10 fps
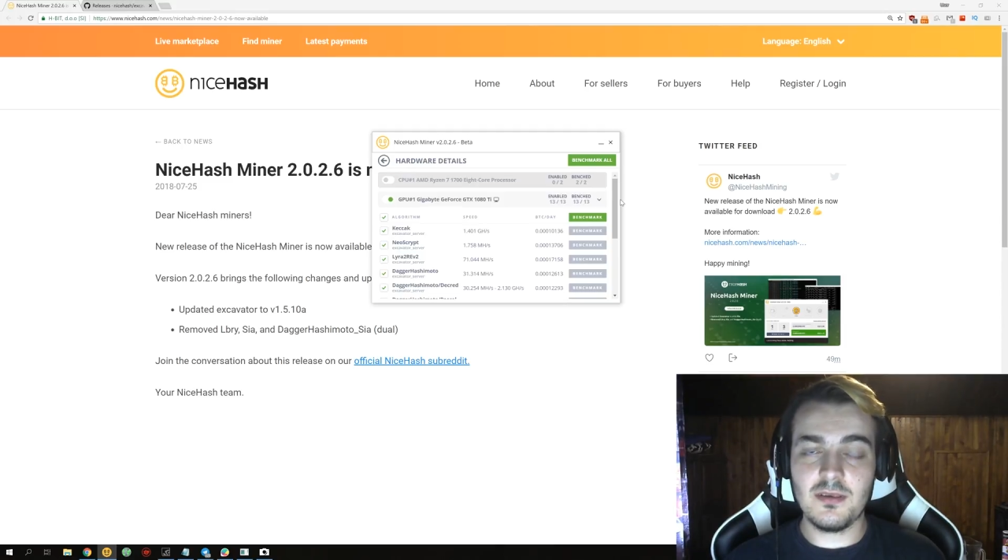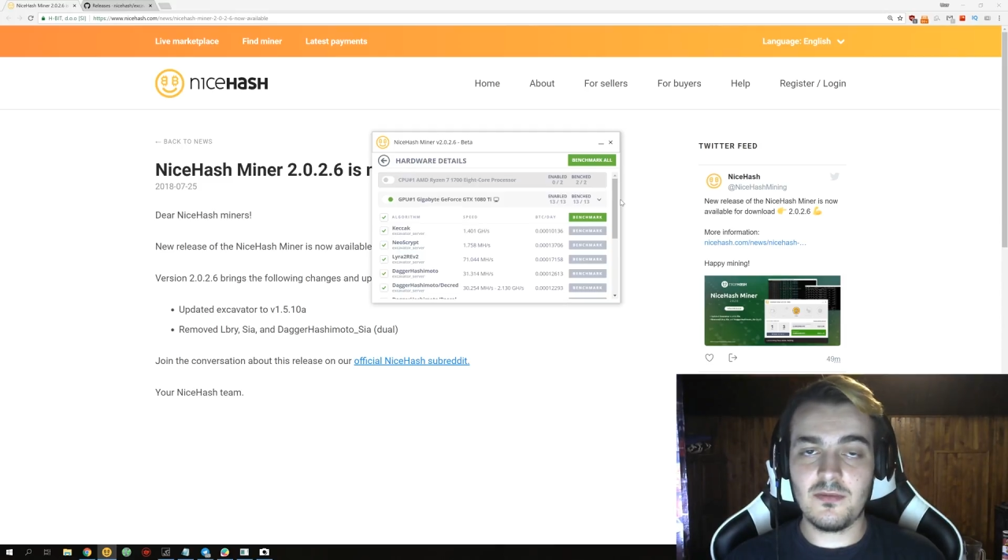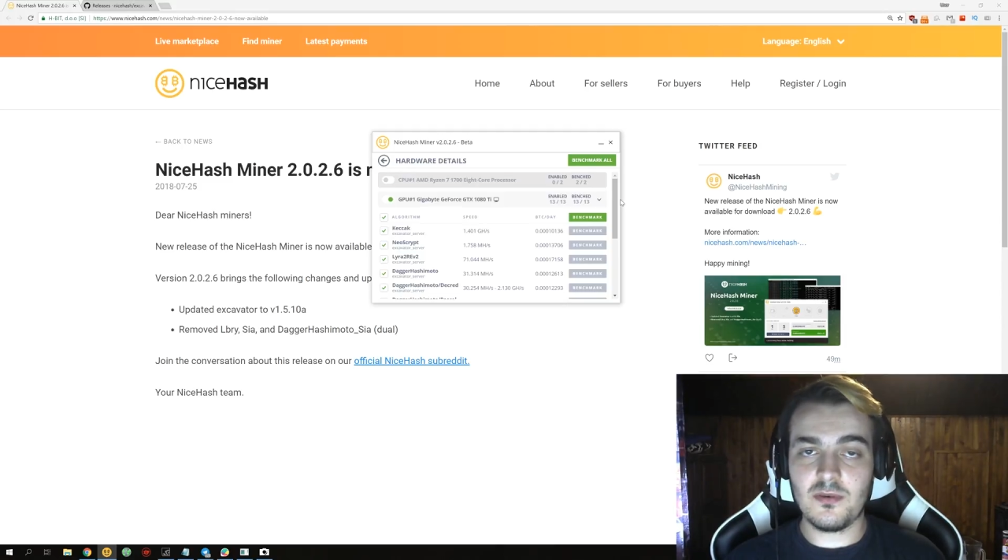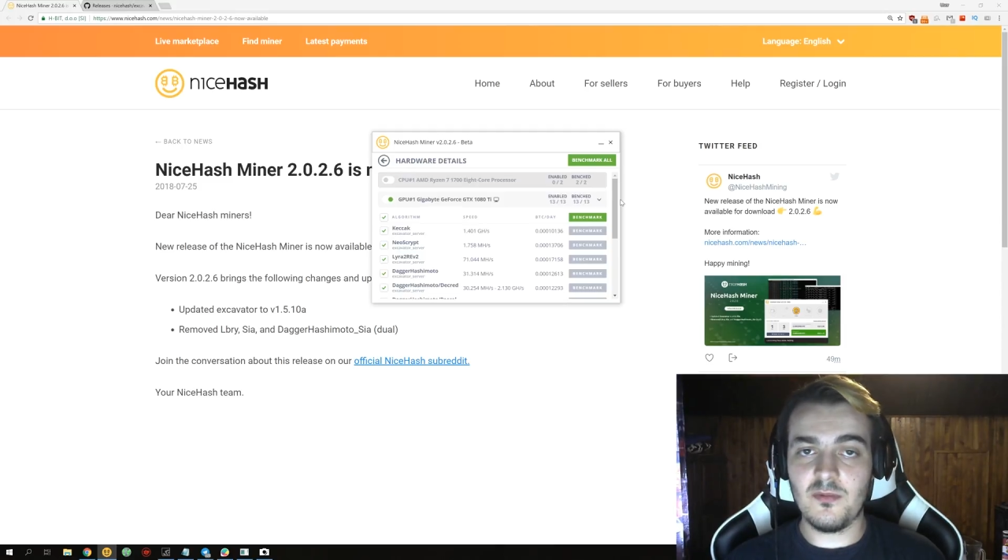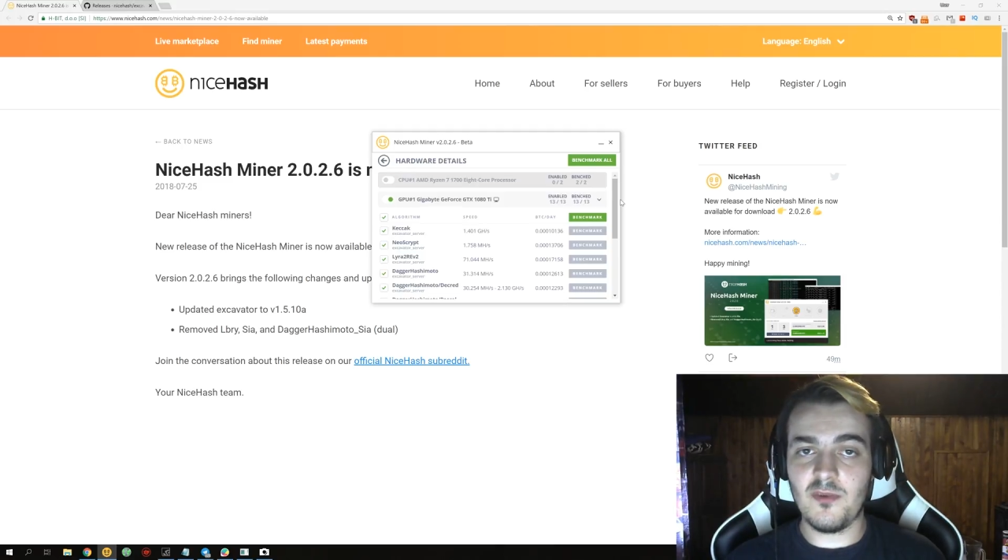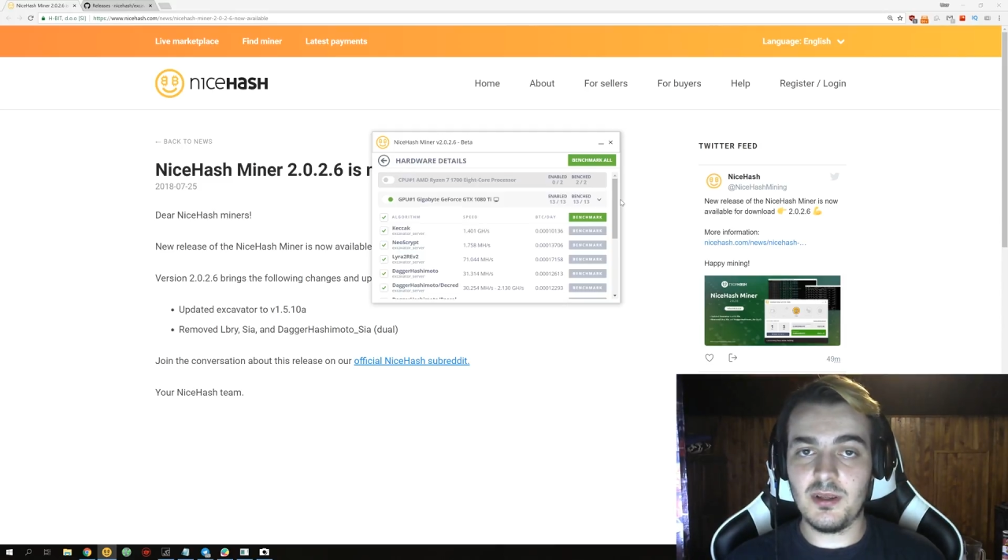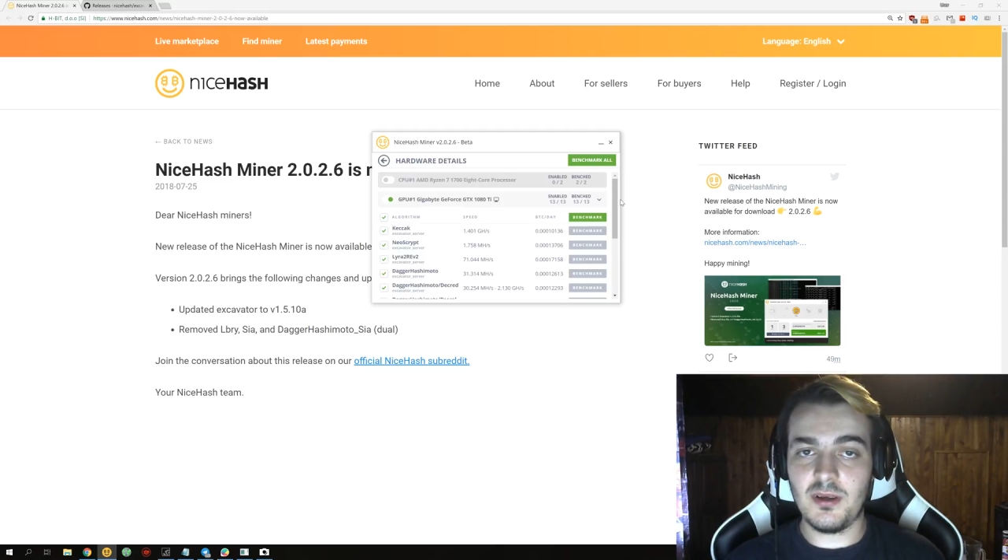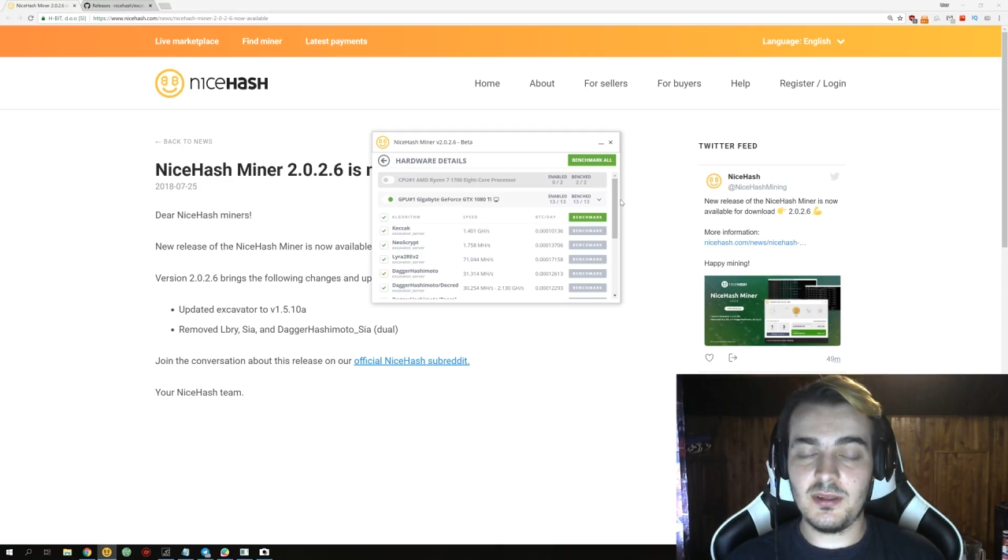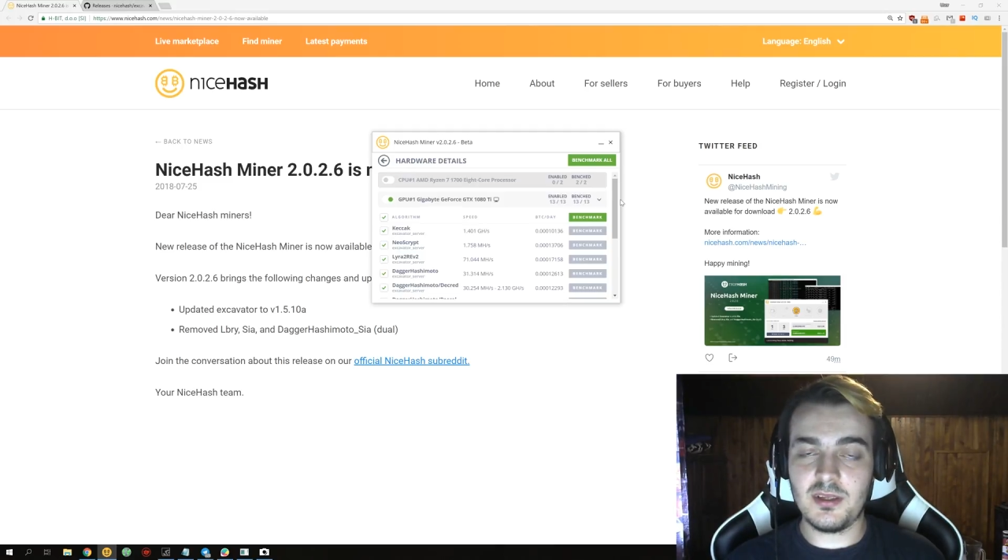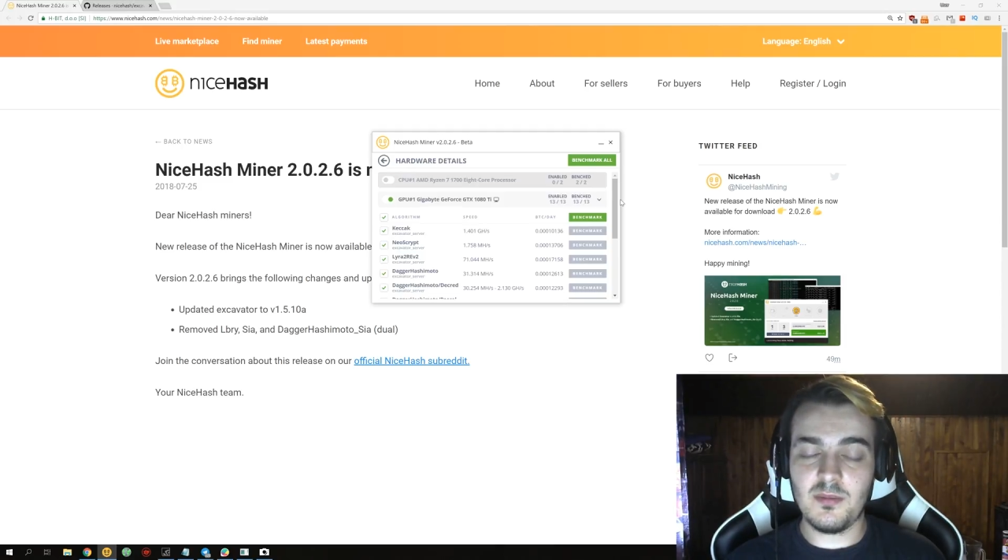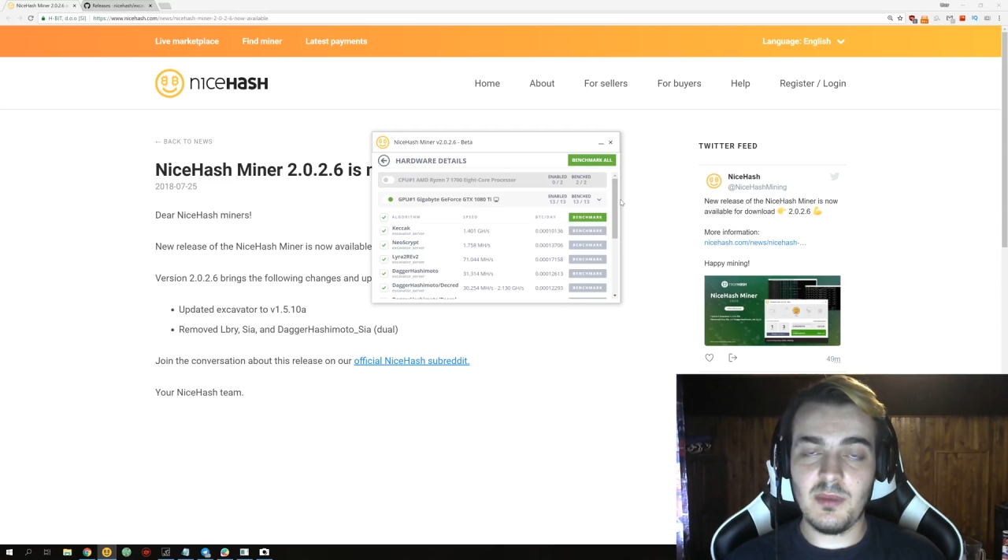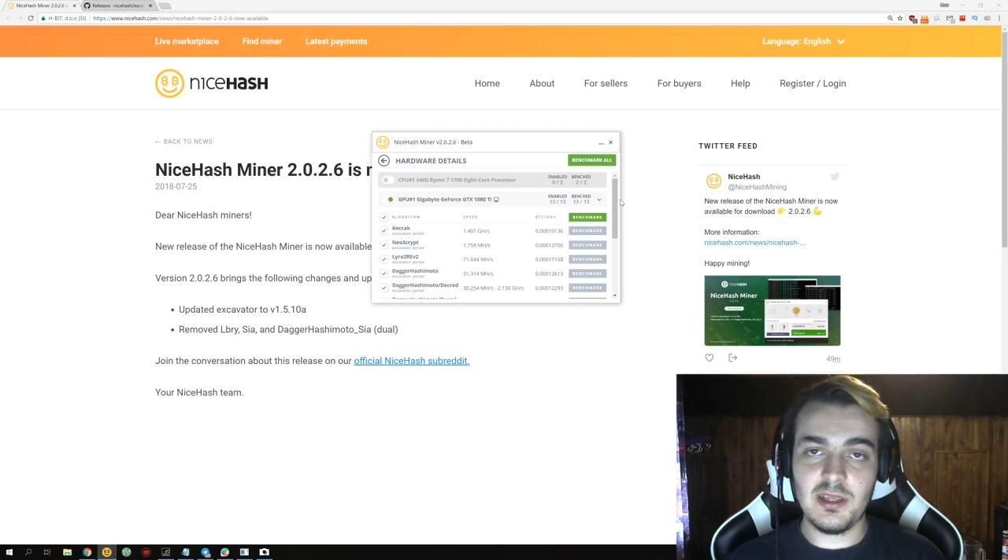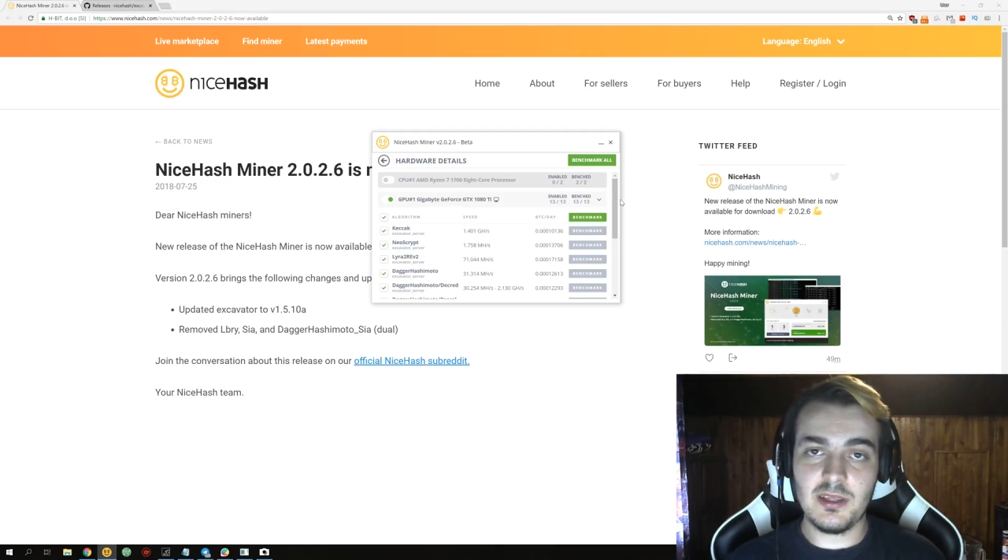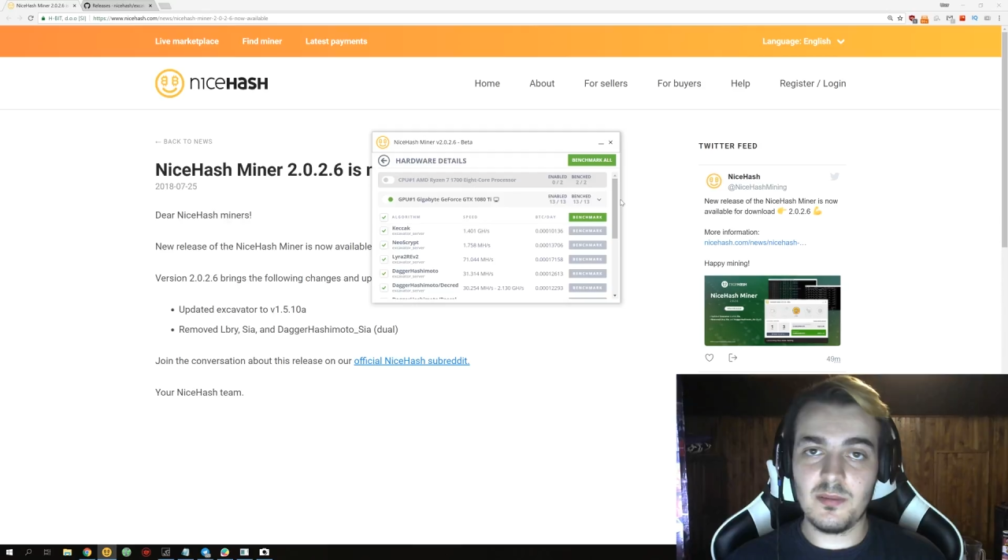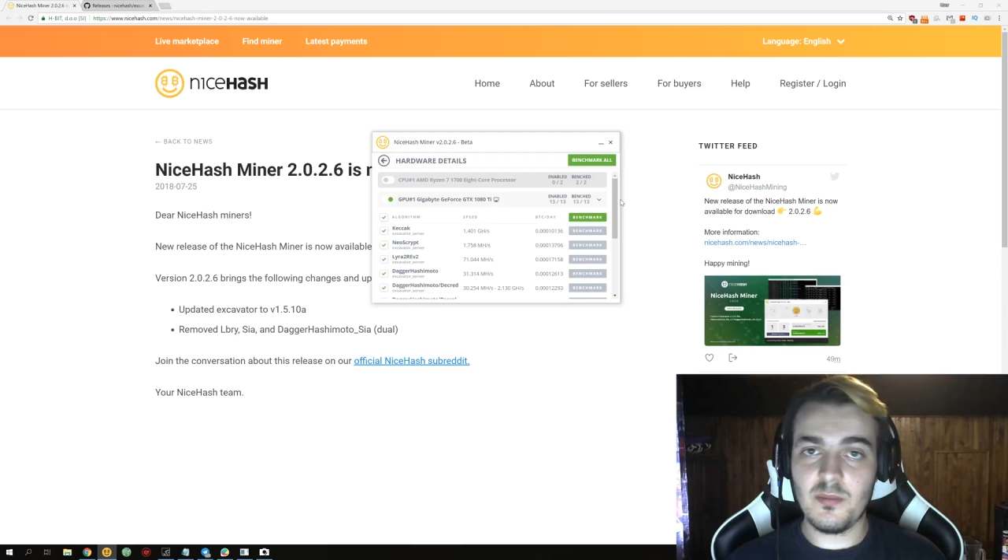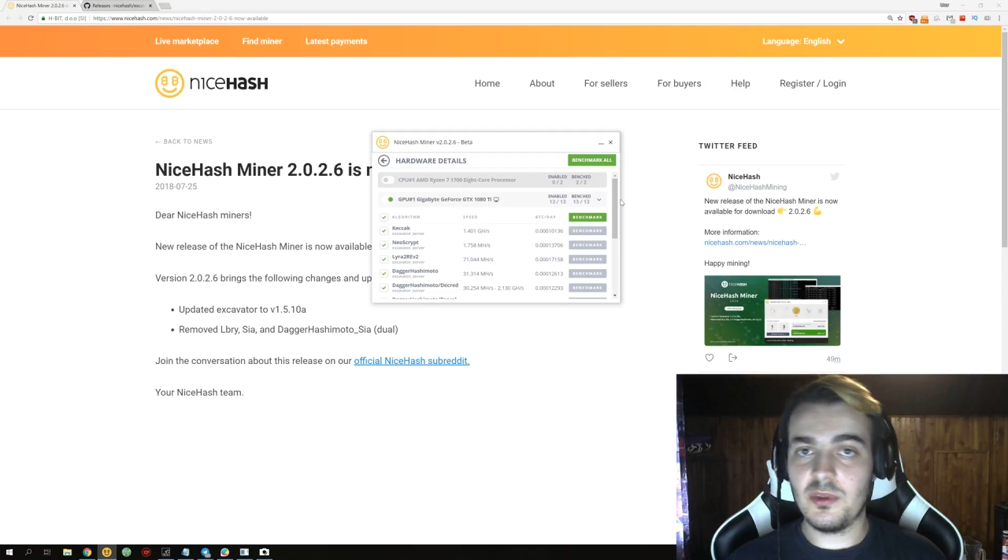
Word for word: from 100 billion